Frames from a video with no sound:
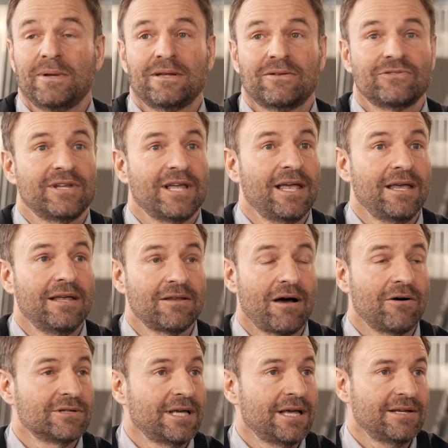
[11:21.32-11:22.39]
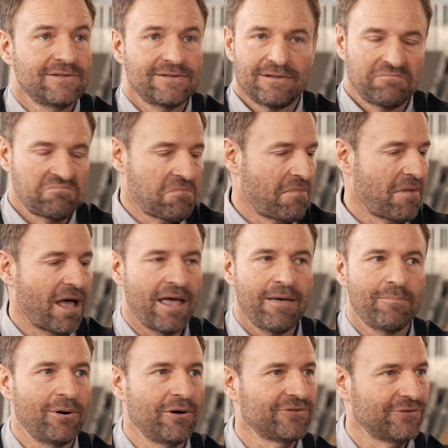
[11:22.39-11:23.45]
be today nowadays
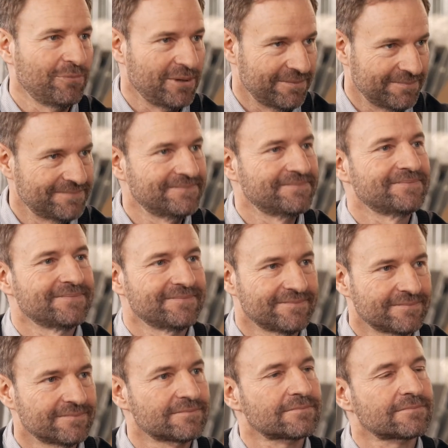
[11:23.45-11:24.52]
impossible. Yeah, but you